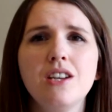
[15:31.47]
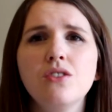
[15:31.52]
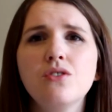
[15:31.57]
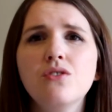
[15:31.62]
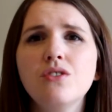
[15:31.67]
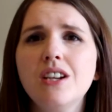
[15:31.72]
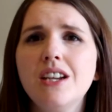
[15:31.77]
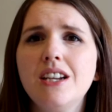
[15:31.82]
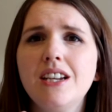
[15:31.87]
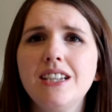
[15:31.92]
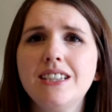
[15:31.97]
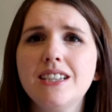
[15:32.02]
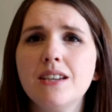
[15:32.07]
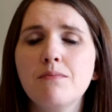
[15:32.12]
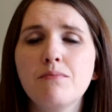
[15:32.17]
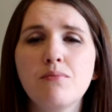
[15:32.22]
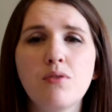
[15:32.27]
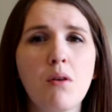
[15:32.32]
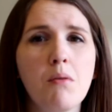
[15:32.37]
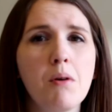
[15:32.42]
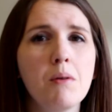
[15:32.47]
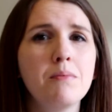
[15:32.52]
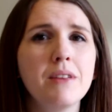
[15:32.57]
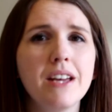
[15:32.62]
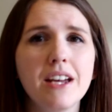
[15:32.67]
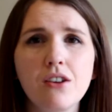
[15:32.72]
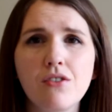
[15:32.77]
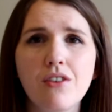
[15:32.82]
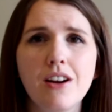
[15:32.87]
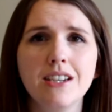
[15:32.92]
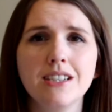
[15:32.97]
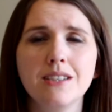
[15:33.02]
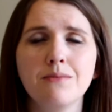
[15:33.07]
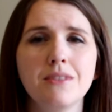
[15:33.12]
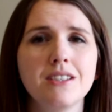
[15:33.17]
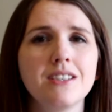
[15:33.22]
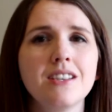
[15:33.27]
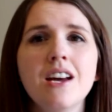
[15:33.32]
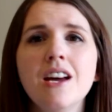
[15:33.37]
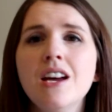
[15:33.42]
You're going to need it probably at
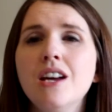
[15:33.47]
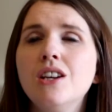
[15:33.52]
Christmas.